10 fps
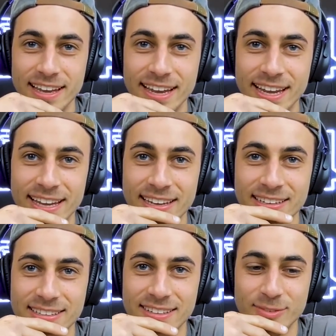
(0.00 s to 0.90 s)

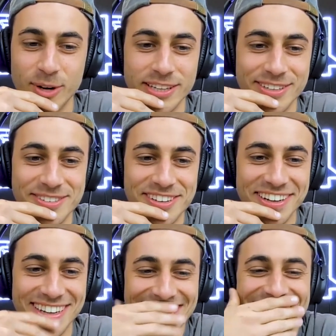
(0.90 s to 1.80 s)
And what, you
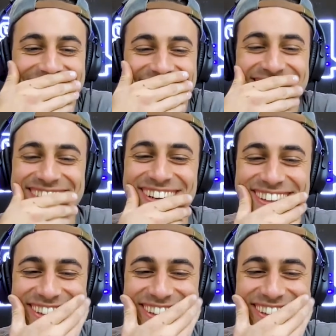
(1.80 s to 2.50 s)
started you started